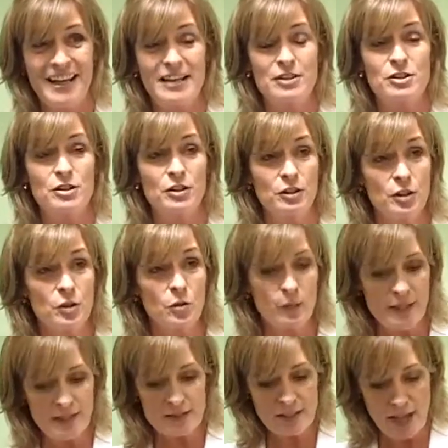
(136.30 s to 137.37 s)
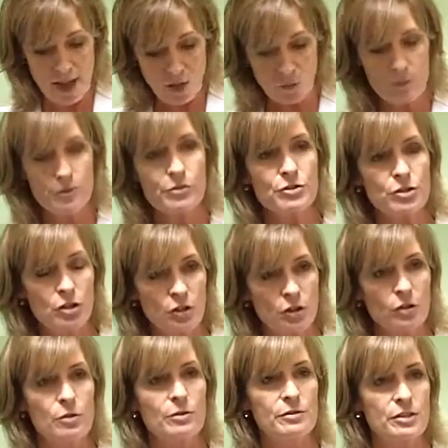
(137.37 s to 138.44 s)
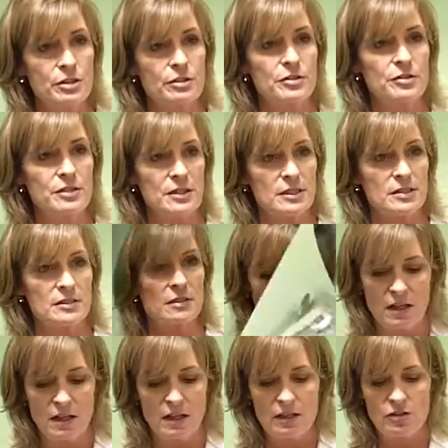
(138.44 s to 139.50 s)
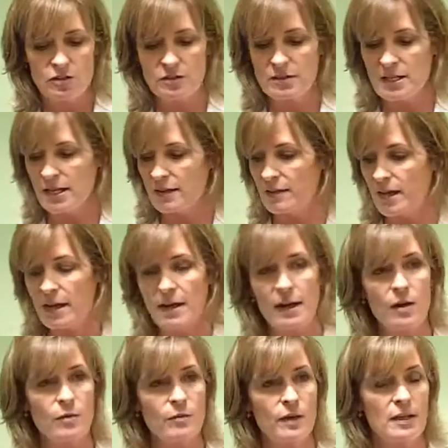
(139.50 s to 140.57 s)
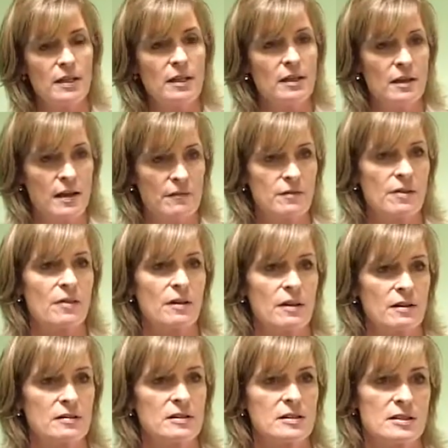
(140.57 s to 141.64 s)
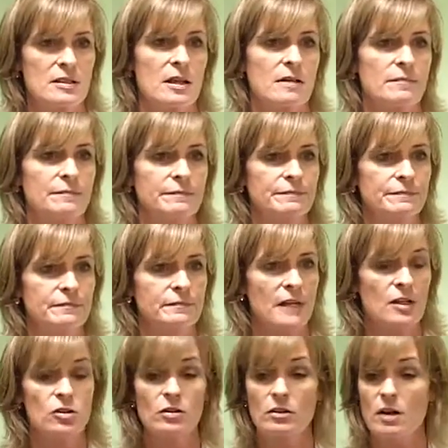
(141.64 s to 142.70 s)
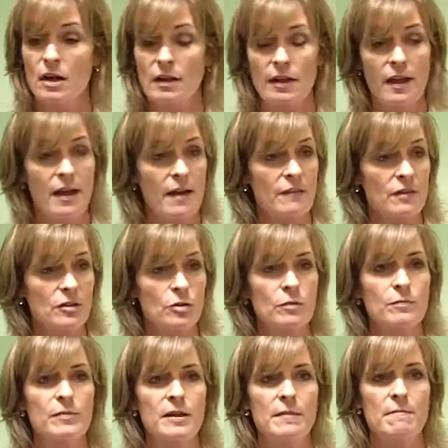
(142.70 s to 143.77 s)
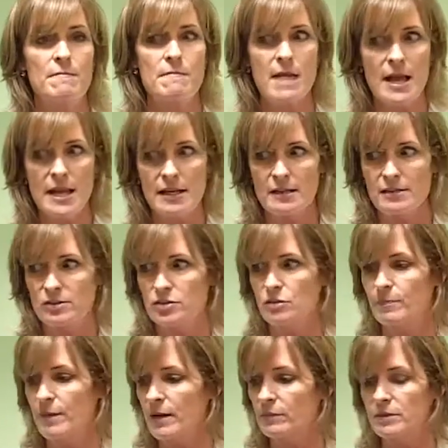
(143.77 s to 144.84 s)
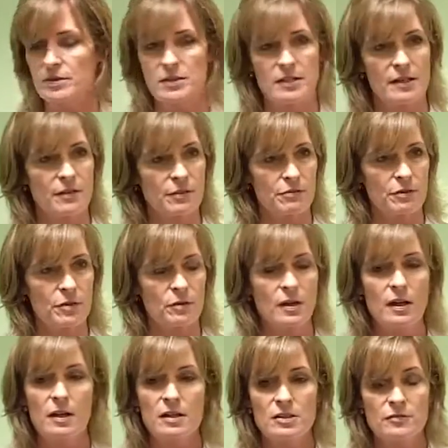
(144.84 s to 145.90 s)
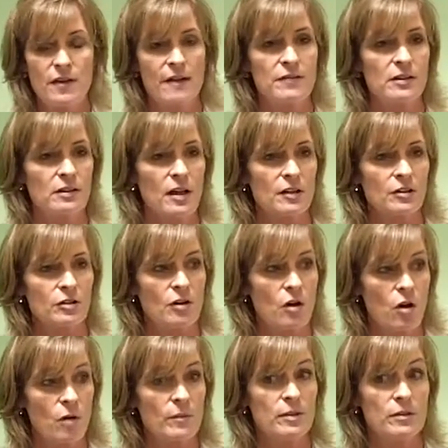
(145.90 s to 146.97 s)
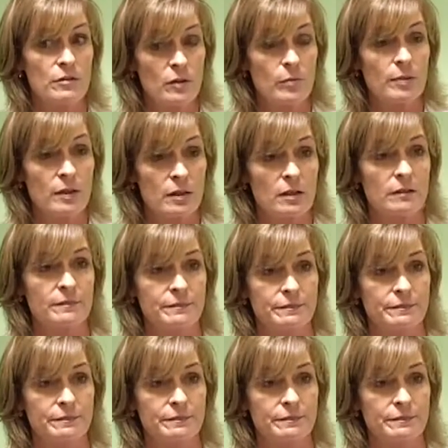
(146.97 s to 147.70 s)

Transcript: It's glue. It's Elmer's glue to your system. Just take that out and eat everything else instead. And you're not going to have it. You'll be amazed. You'll be able to sail through. It's 5 o'clock, you go home and you feel pretty good.